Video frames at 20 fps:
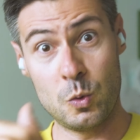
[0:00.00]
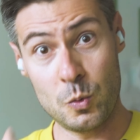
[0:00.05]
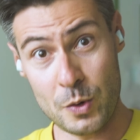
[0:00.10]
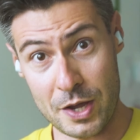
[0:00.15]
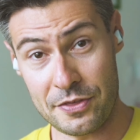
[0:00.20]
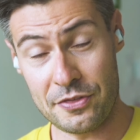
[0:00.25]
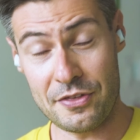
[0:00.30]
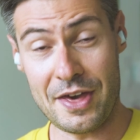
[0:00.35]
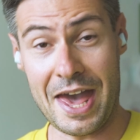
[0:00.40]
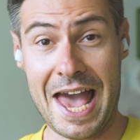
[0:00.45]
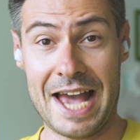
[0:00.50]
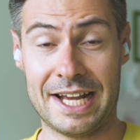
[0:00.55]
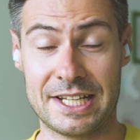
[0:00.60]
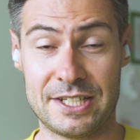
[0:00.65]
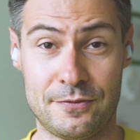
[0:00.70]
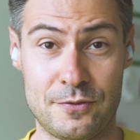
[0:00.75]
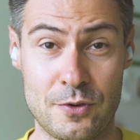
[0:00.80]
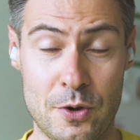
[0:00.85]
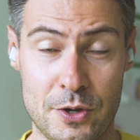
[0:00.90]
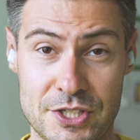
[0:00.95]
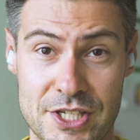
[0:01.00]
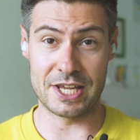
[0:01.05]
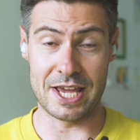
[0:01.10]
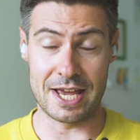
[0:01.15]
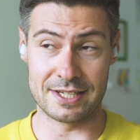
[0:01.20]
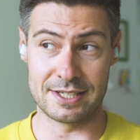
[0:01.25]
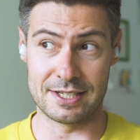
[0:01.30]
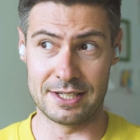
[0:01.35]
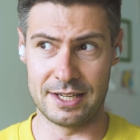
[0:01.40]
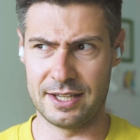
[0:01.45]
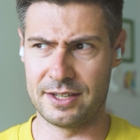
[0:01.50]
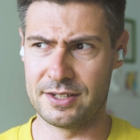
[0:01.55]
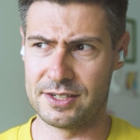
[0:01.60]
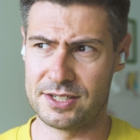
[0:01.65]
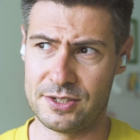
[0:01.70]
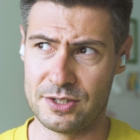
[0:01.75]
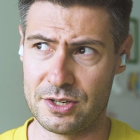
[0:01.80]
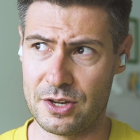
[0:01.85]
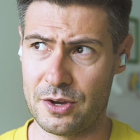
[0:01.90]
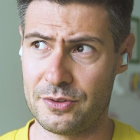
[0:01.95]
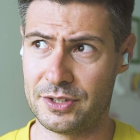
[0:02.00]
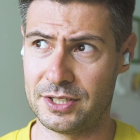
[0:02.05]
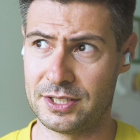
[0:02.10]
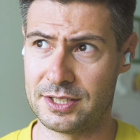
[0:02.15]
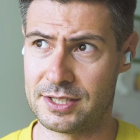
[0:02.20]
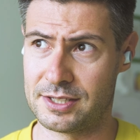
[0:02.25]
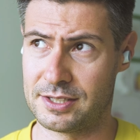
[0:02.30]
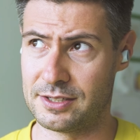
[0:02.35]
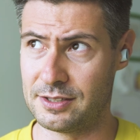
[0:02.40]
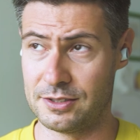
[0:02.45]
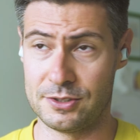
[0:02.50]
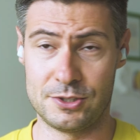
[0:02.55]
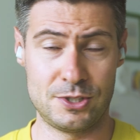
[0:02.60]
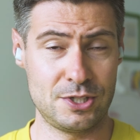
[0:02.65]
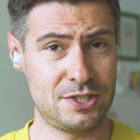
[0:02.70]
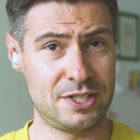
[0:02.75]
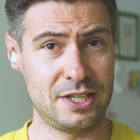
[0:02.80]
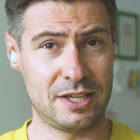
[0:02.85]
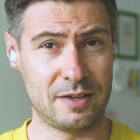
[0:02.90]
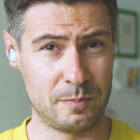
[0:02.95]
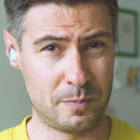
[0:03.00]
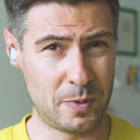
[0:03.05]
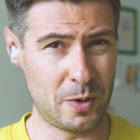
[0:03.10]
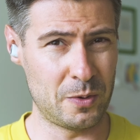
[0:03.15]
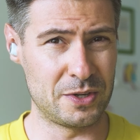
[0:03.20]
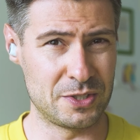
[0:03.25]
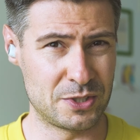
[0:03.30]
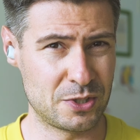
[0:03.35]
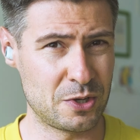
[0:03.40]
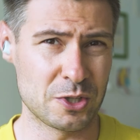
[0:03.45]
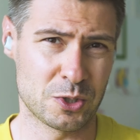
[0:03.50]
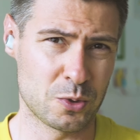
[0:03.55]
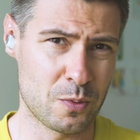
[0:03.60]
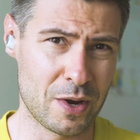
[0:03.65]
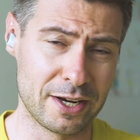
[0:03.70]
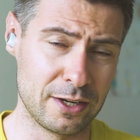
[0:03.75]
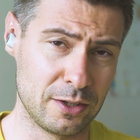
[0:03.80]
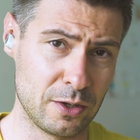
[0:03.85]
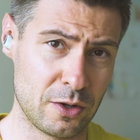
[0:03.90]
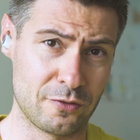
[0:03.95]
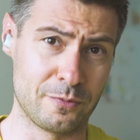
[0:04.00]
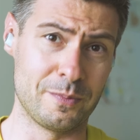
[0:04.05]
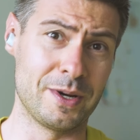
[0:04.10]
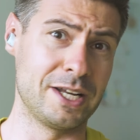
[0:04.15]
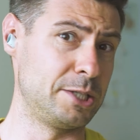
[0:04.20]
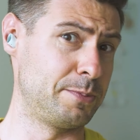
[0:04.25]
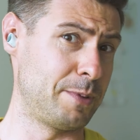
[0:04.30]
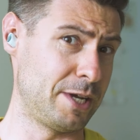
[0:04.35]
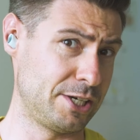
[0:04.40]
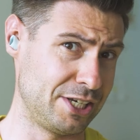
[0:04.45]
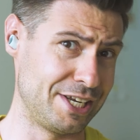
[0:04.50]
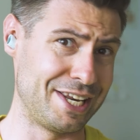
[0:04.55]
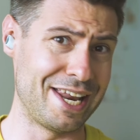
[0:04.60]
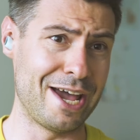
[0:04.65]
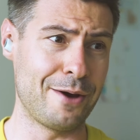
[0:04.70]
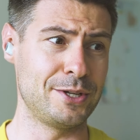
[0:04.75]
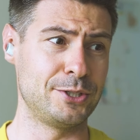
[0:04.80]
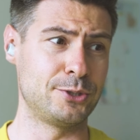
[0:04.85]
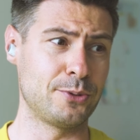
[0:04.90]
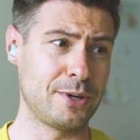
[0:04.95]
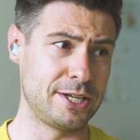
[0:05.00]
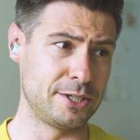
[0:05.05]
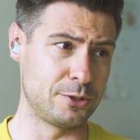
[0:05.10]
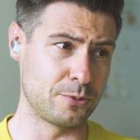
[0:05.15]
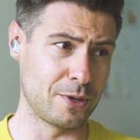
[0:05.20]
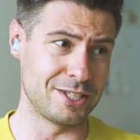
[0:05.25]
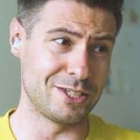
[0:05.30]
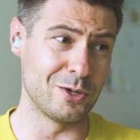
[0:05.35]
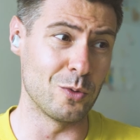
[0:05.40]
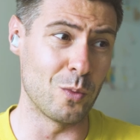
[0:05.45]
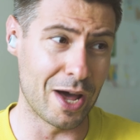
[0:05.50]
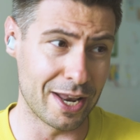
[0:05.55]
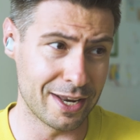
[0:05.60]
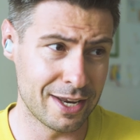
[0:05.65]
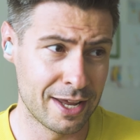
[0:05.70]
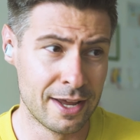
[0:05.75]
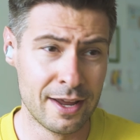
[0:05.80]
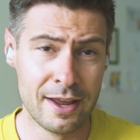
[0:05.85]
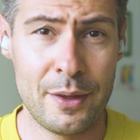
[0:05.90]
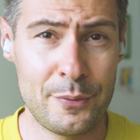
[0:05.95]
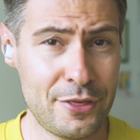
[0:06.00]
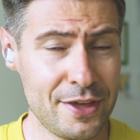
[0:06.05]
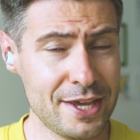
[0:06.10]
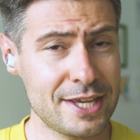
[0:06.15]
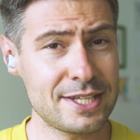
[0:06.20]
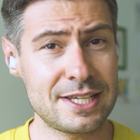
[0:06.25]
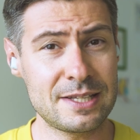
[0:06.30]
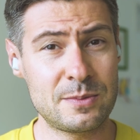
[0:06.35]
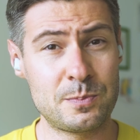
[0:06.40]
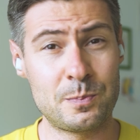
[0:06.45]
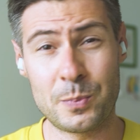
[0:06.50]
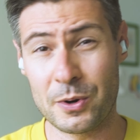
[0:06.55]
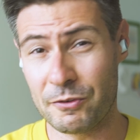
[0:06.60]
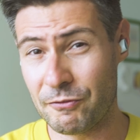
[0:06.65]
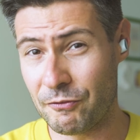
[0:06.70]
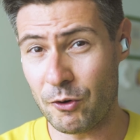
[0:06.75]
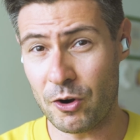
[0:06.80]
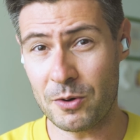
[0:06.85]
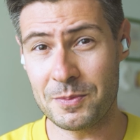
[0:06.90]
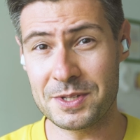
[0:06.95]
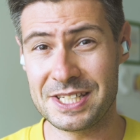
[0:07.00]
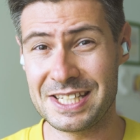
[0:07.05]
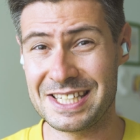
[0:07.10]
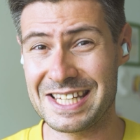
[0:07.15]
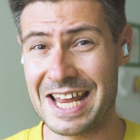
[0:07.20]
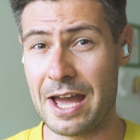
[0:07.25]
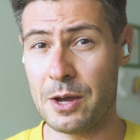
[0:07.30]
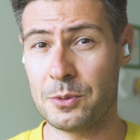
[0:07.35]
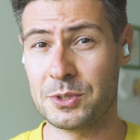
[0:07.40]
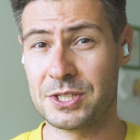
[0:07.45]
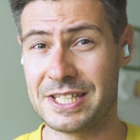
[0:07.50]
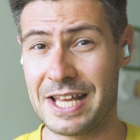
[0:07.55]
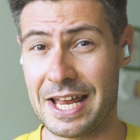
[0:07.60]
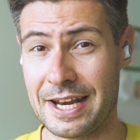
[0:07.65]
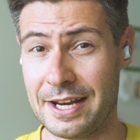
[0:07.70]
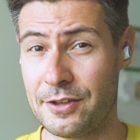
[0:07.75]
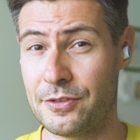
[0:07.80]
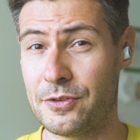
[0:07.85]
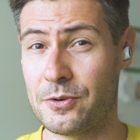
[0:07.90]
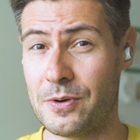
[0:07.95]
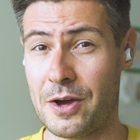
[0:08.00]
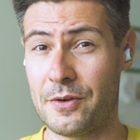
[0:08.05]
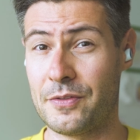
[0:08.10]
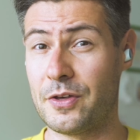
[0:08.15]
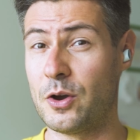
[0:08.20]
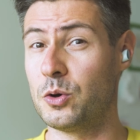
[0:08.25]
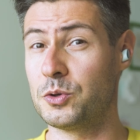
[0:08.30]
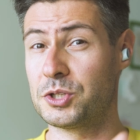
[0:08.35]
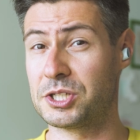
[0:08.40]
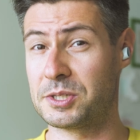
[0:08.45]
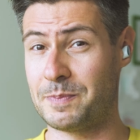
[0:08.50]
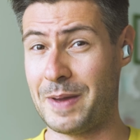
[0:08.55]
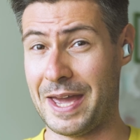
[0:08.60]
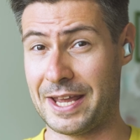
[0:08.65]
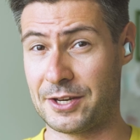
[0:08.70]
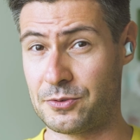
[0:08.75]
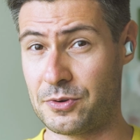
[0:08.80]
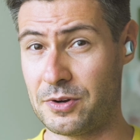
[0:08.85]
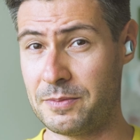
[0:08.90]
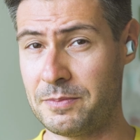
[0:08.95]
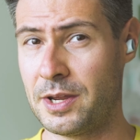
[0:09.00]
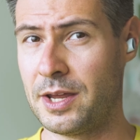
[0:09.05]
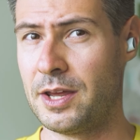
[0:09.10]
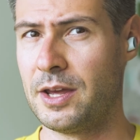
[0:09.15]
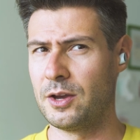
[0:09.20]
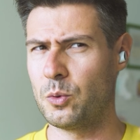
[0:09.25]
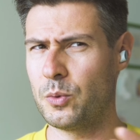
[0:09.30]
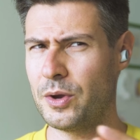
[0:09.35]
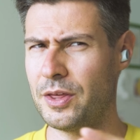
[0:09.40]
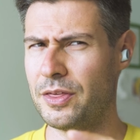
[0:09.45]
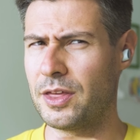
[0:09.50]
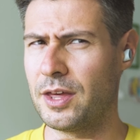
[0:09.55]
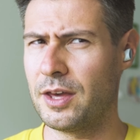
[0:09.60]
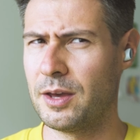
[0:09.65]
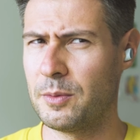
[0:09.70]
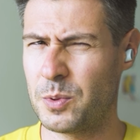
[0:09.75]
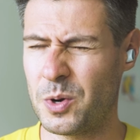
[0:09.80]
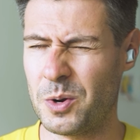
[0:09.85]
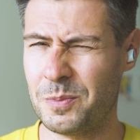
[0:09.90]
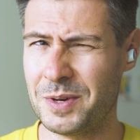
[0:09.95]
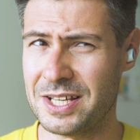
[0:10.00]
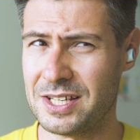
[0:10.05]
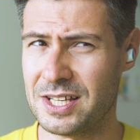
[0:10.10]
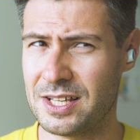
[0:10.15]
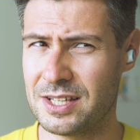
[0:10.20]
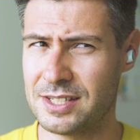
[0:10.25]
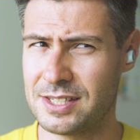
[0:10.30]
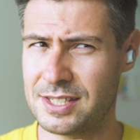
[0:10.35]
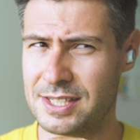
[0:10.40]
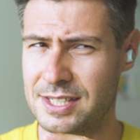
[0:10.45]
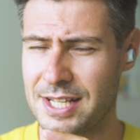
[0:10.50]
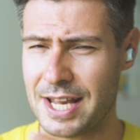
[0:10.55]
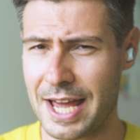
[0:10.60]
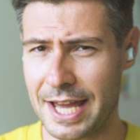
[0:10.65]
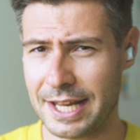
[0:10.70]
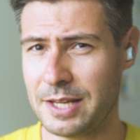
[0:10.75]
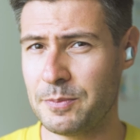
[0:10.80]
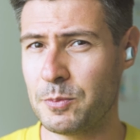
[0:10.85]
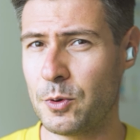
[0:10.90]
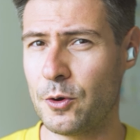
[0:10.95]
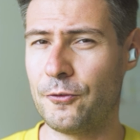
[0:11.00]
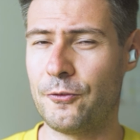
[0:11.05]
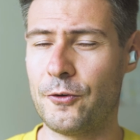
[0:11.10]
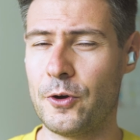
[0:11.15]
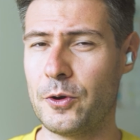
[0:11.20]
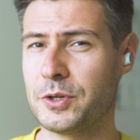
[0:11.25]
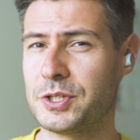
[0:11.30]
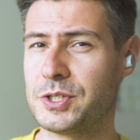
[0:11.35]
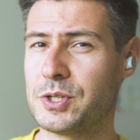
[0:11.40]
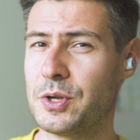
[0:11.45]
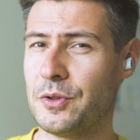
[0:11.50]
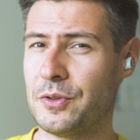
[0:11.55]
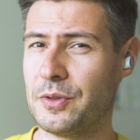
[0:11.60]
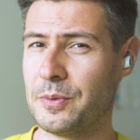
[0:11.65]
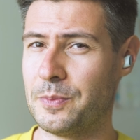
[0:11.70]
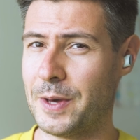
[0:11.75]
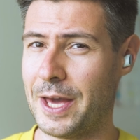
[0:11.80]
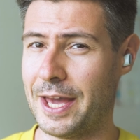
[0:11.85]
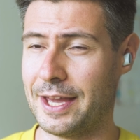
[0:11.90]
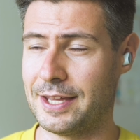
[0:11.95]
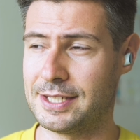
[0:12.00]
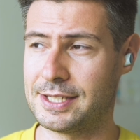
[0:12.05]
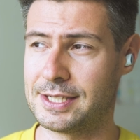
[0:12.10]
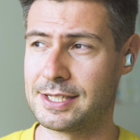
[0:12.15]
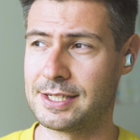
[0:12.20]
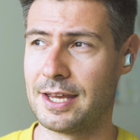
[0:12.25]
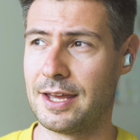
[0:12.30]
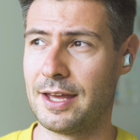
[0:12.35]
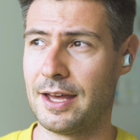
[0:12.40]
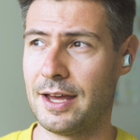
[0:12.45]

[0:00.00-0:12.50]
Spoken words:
with active noise cancelling, because you know that just the components cost quite a lot of money, especially now in 2021. Thing is that performance is outstanding throughout the whole spectrum, with probably slightly more focus on the bass.